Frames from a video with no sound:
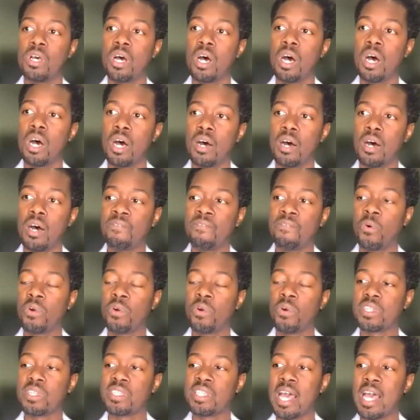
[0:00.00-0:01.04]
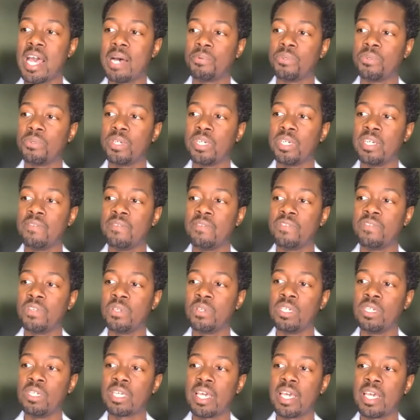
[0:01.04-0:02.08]
Uh, for example, if you
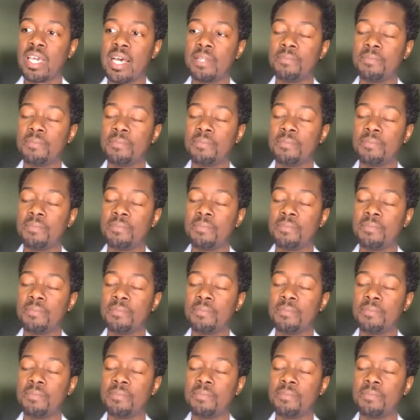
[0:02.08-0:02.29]
look at